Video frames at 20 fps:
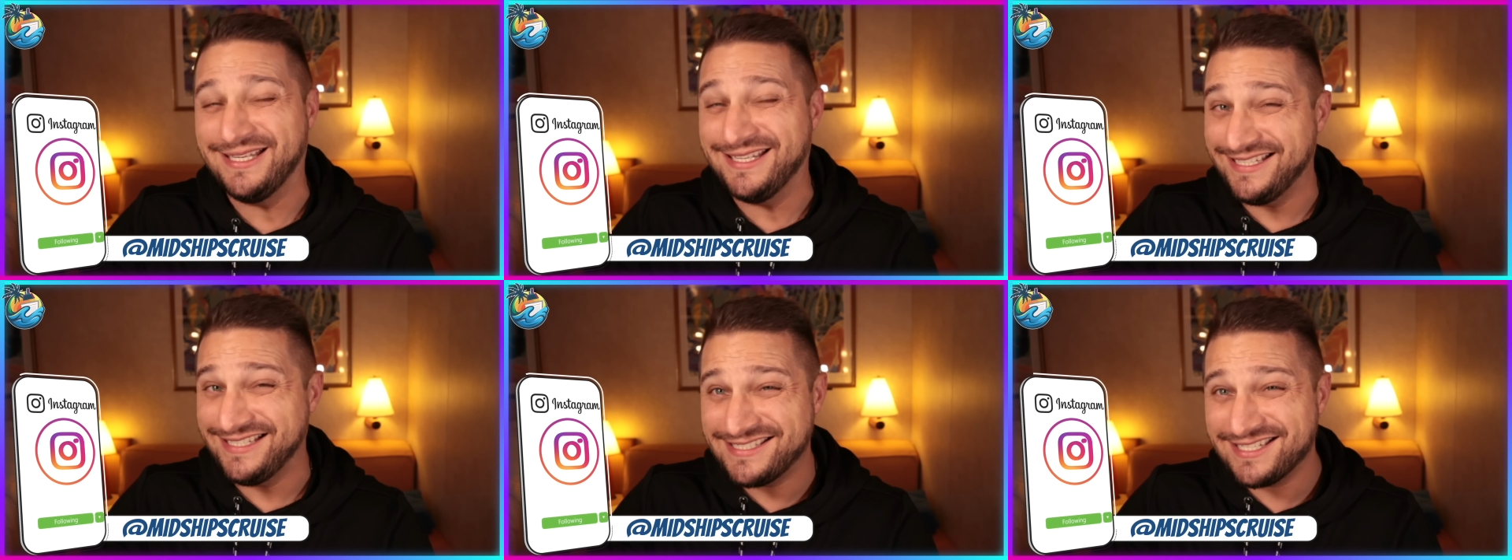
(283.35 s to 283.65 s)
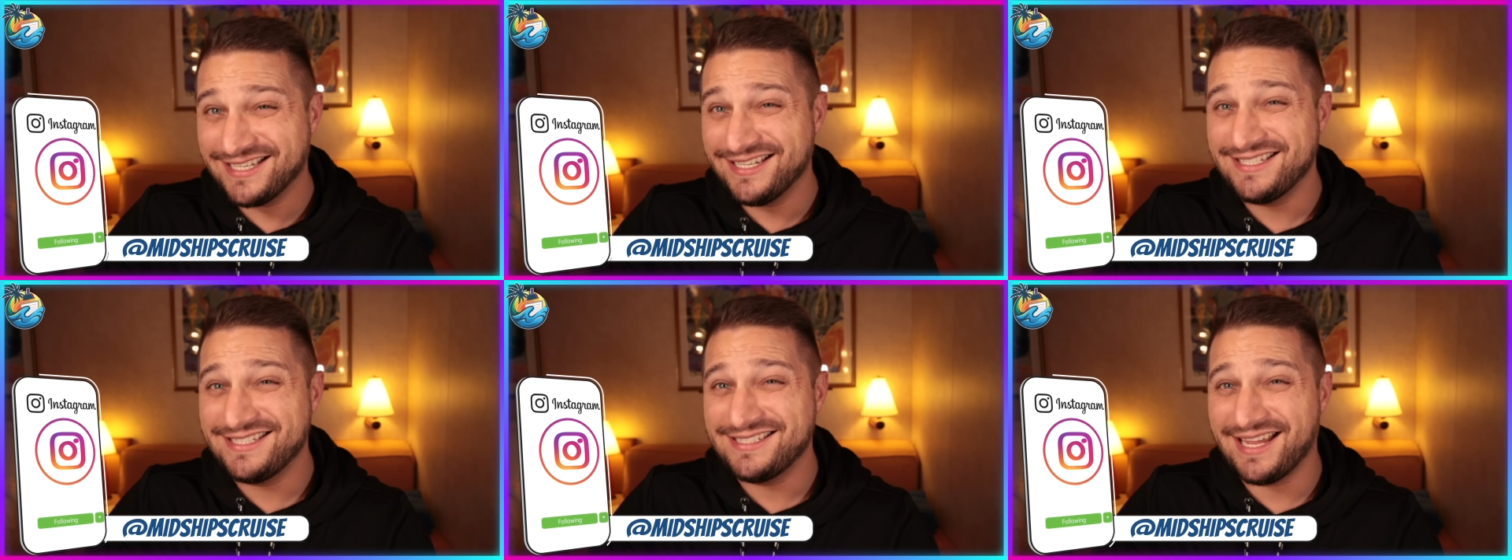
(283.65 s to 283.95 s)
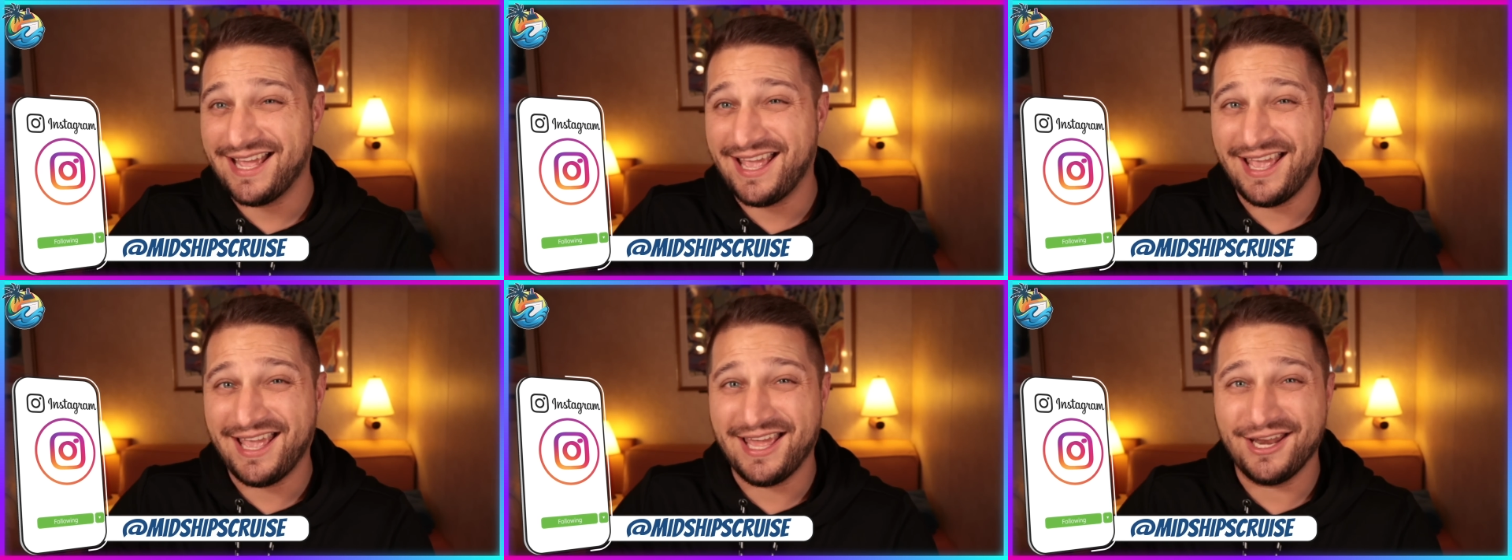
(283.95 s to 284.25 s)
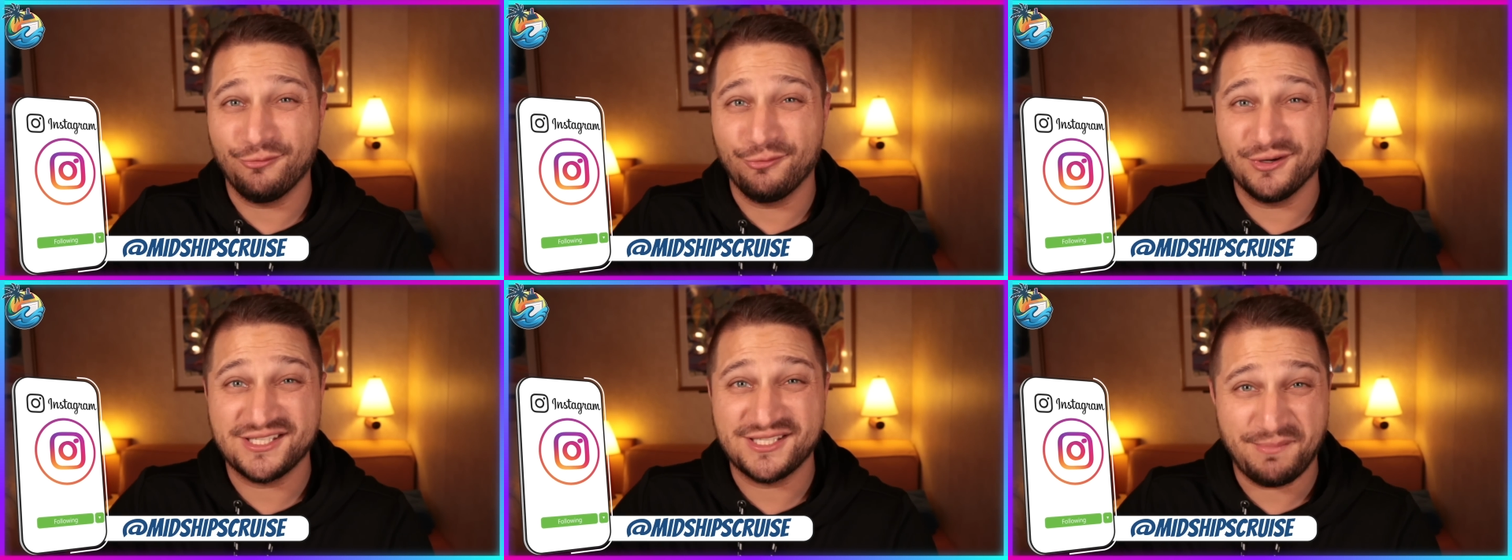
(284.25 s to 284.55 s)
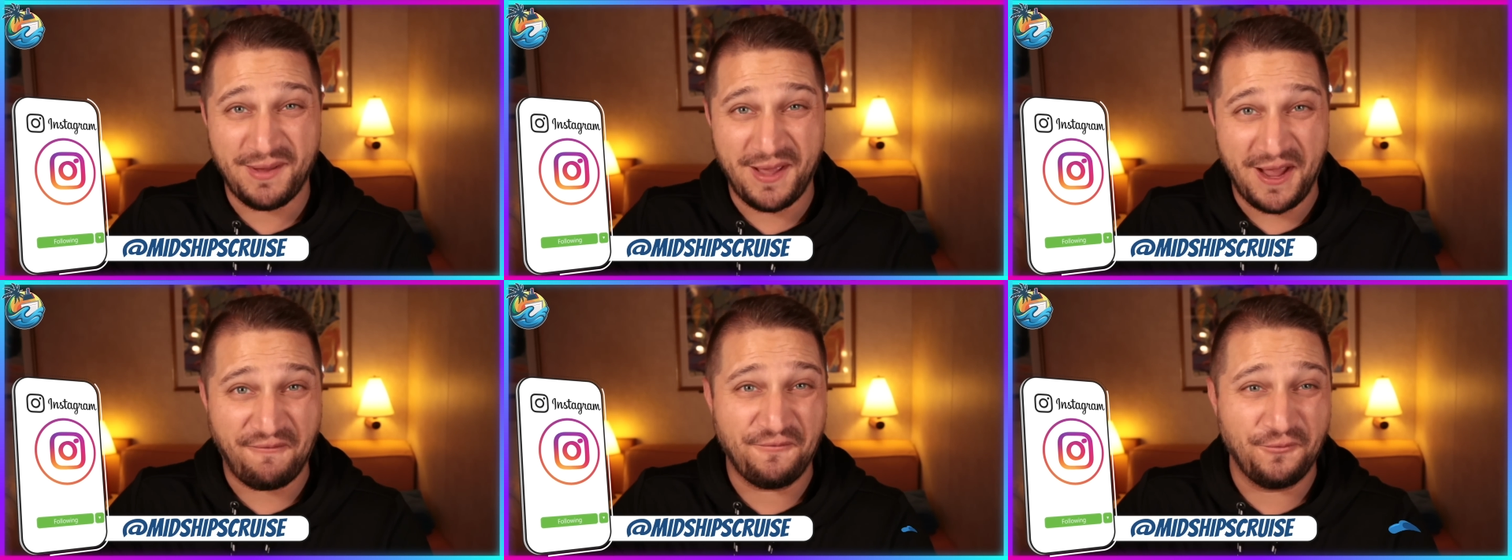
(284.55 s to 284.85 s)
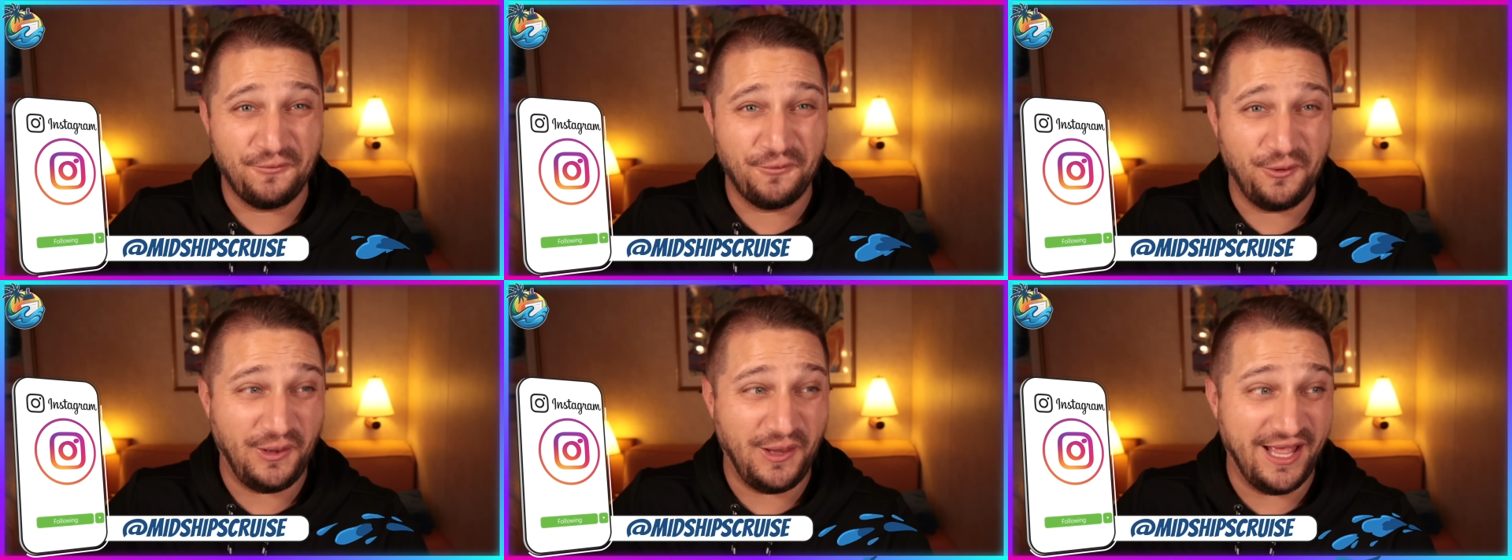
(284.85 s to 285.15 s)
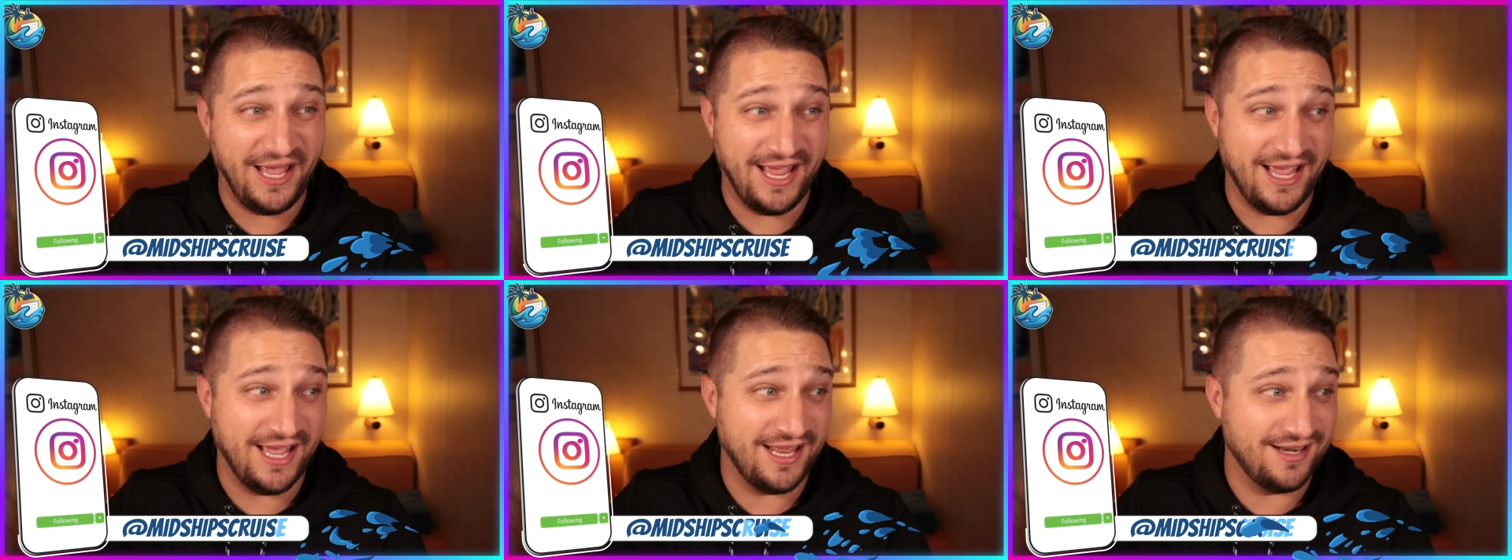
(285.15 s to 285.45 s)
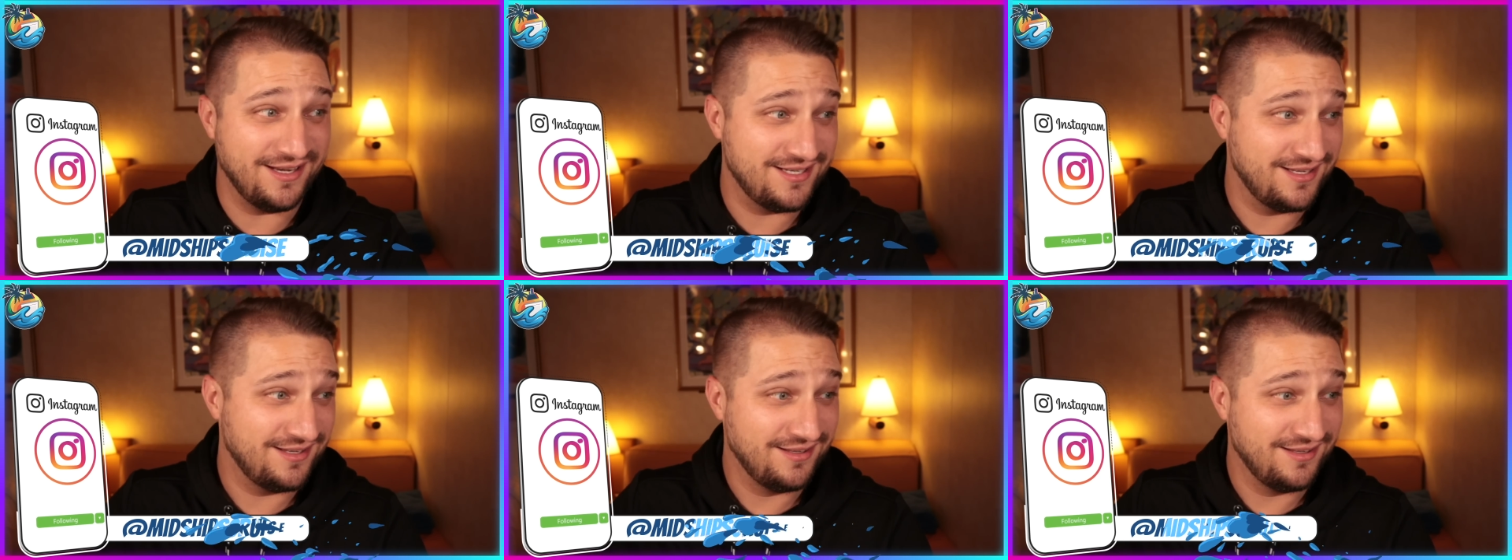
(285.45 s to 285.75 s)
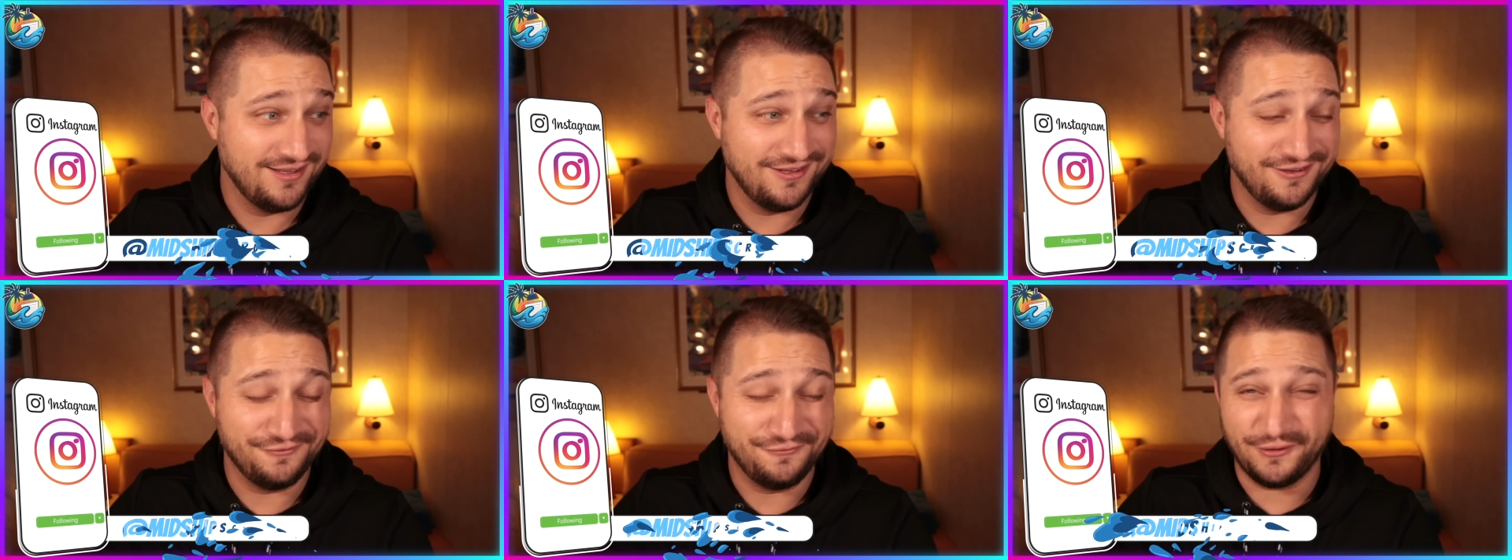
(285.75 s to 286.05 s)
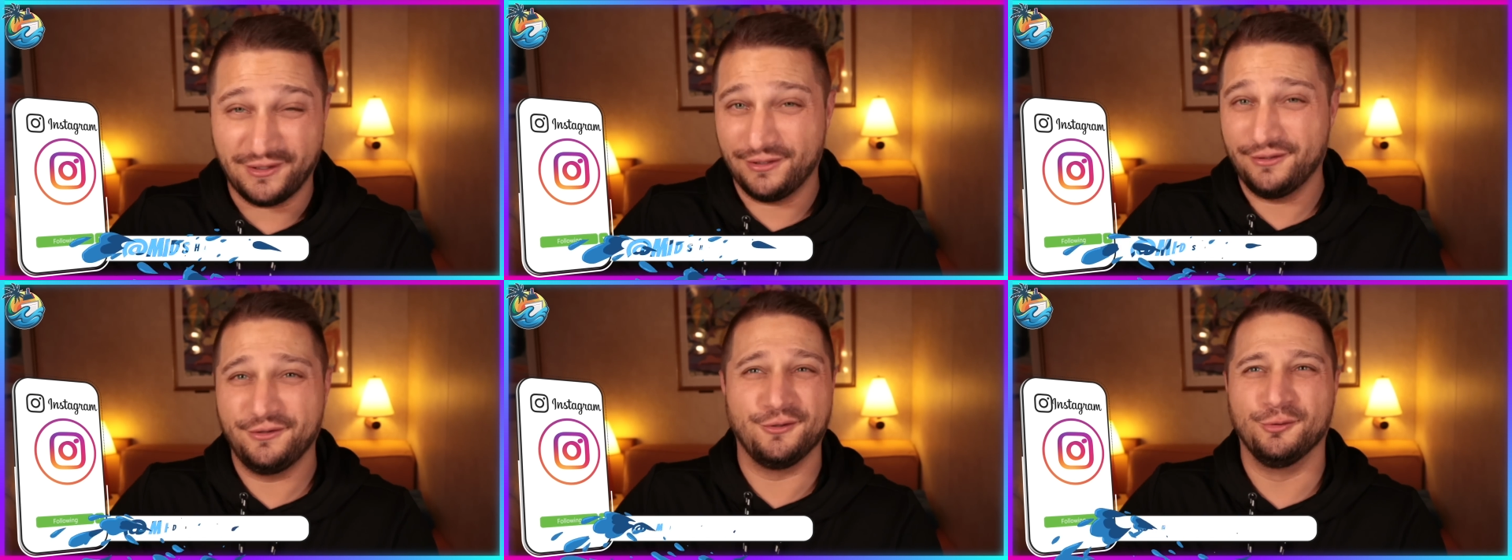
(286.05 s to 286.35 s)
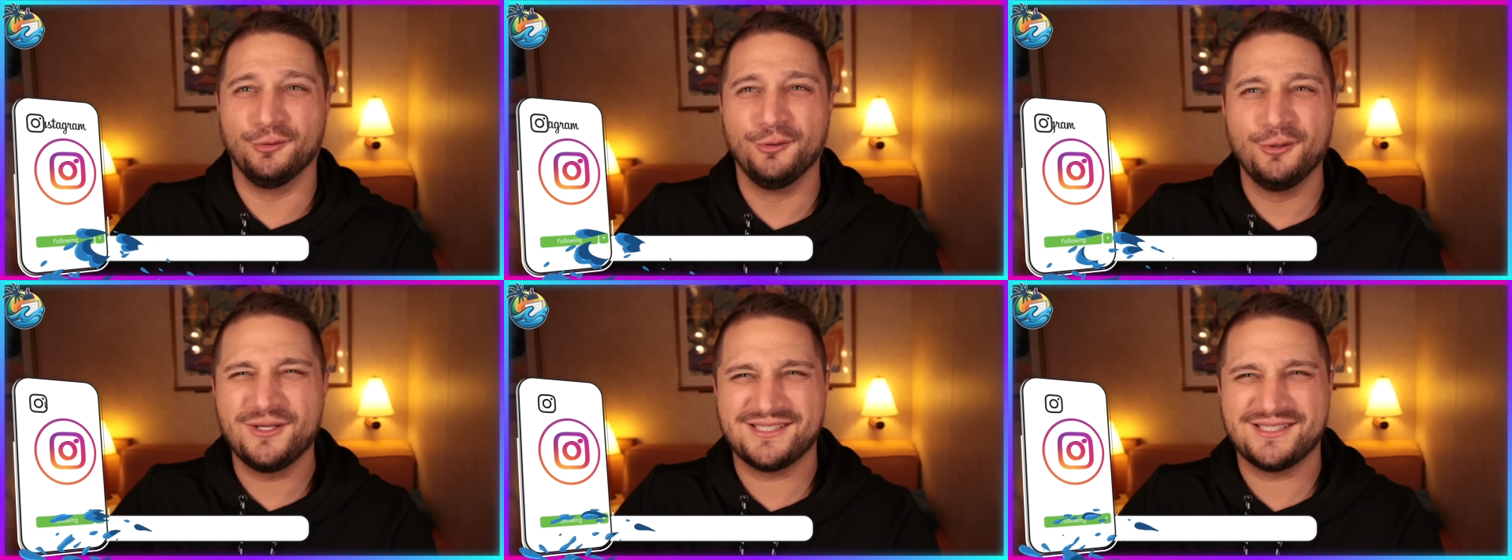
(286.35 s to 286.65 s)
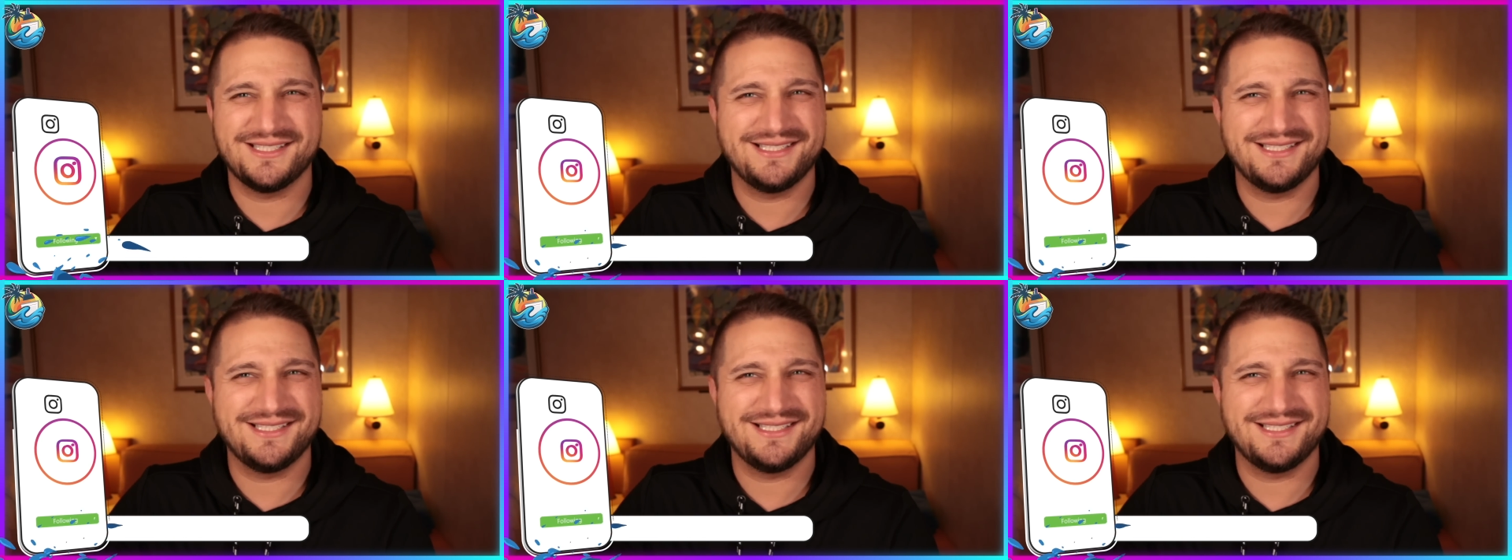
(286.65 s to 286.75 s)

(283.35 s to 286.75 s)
decent and respectful and follow the rules?